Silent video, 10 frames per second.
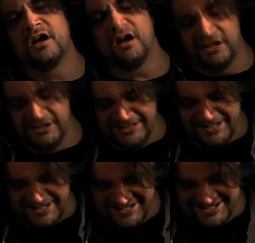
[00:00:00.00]
Oh,
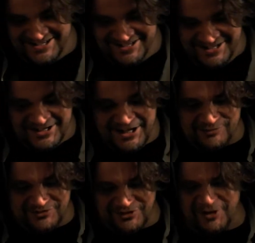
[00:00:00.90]

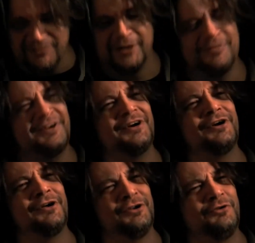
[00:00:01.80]
I'm sorry, ma'am.
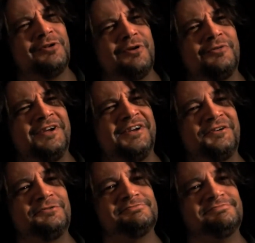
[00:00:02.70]
Are you alone here?